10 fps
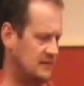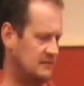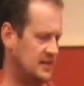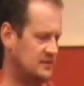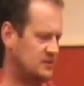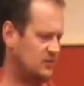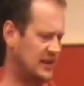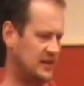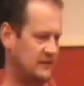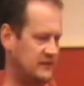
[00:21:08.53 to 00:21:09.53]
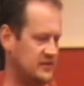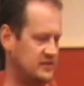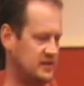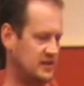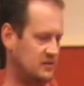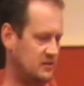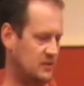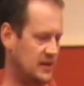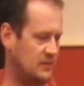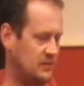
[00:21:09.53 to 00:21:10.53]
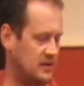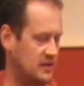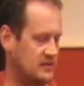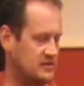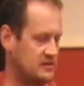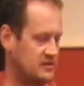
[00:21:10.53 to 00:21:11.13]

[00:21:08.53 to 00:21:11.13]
it's quite inefficient in the way it works.